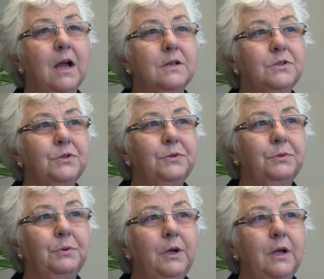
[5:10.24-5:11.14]
got
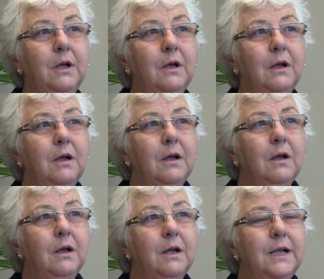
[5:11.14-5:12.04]
to
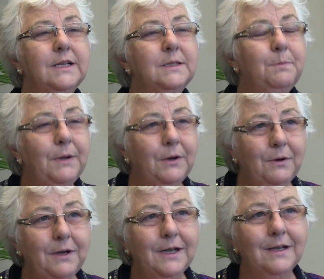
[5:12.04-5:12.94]

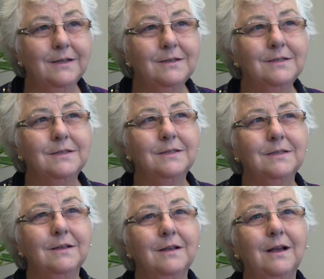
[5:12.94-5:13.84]
experience
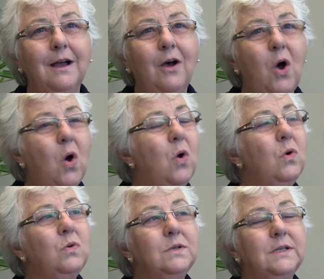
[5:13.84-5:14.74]
a
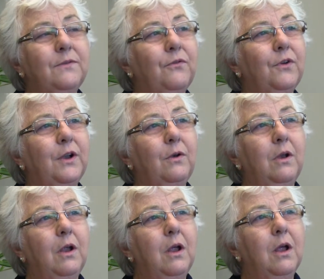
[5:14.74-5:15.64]
whole different
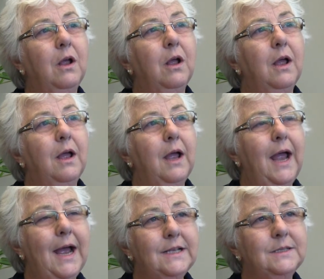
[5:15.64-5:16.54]

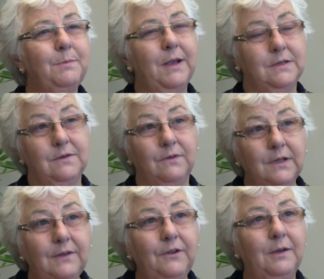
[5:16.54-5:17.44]
aspect of
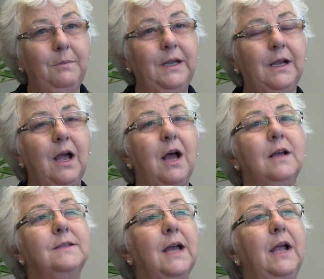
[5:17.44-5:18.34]
living,
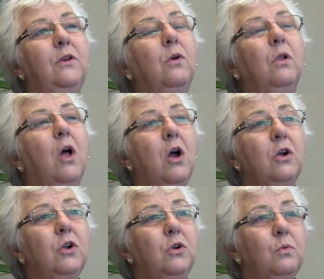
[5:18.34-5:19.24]
because I no
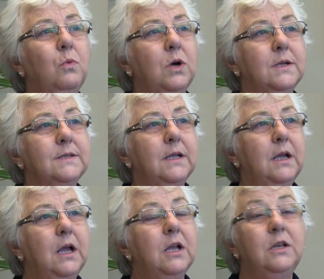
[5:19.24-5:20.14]
longer was
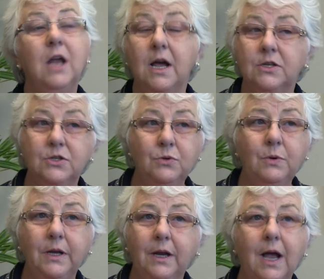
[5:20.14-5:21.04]
not
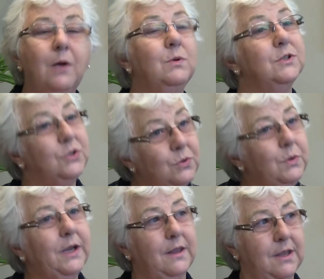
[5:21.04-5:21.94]
doing, I was
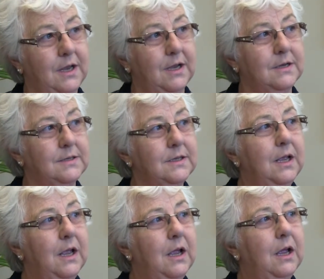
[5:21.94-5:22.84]
doing things
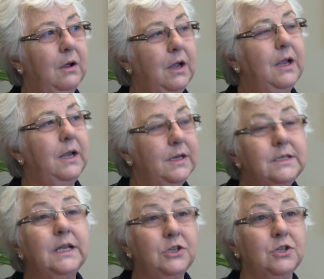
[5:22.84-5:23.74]

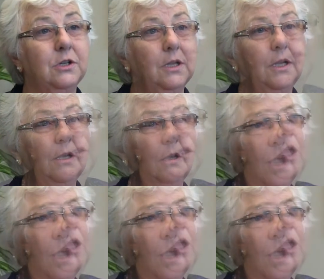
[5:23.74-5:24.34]
intentionally.